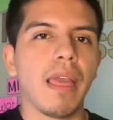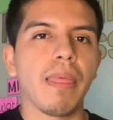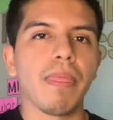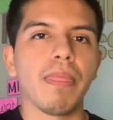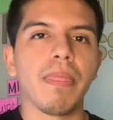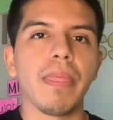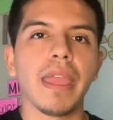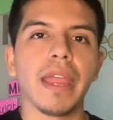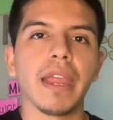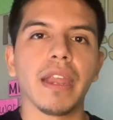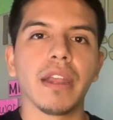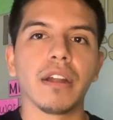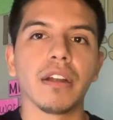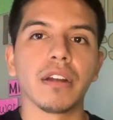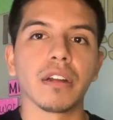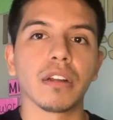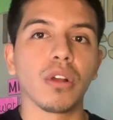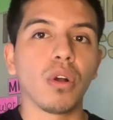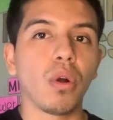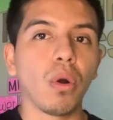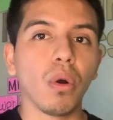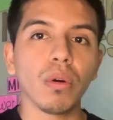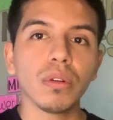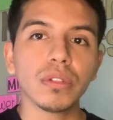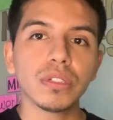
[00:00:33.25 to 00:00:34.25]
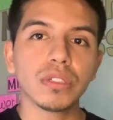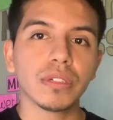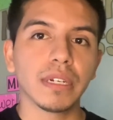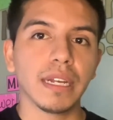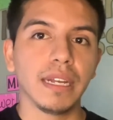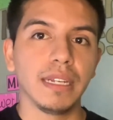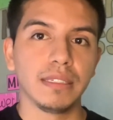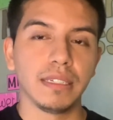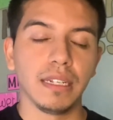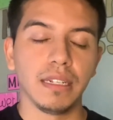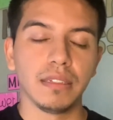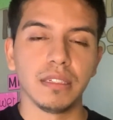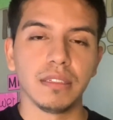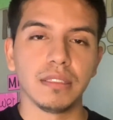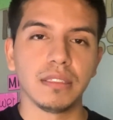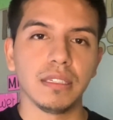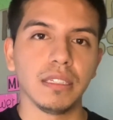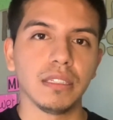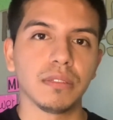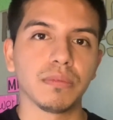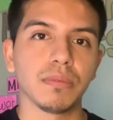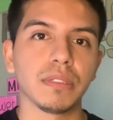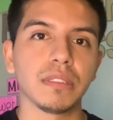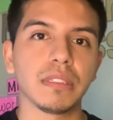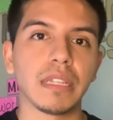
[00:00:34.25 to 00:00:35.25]
their cultural
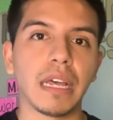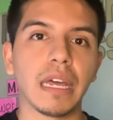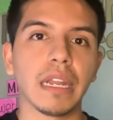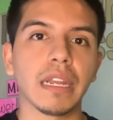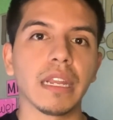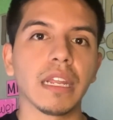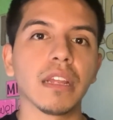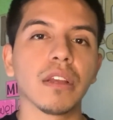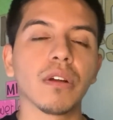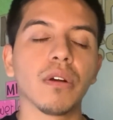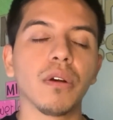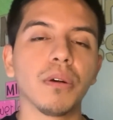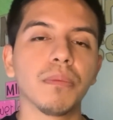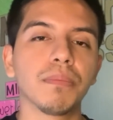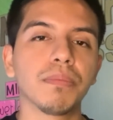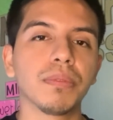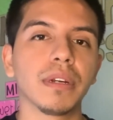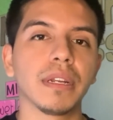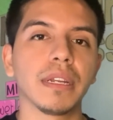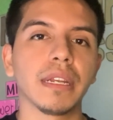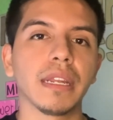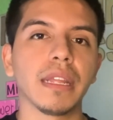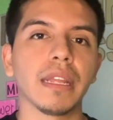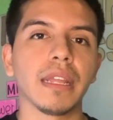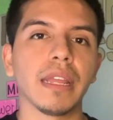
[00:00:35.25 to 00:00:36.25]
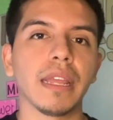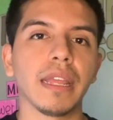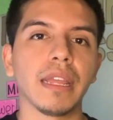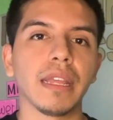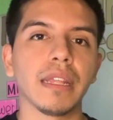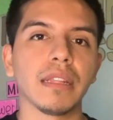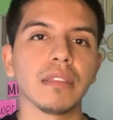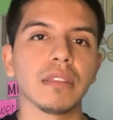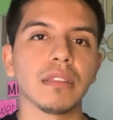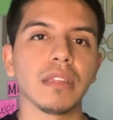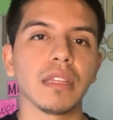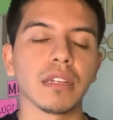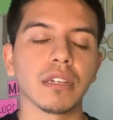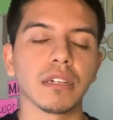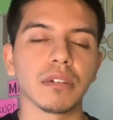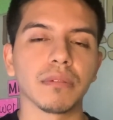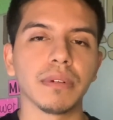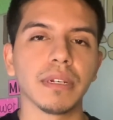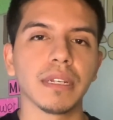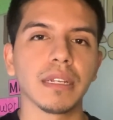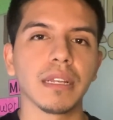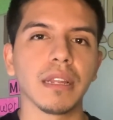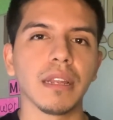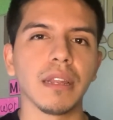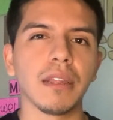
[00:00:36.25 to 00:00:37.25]
identities was not incorporated in the
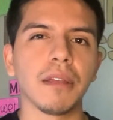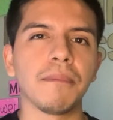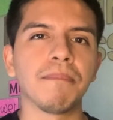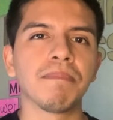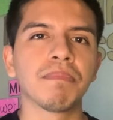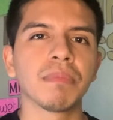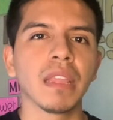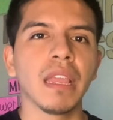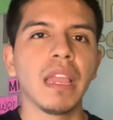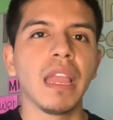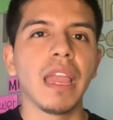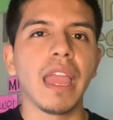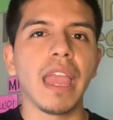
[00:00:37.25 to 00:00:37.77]
curriculum,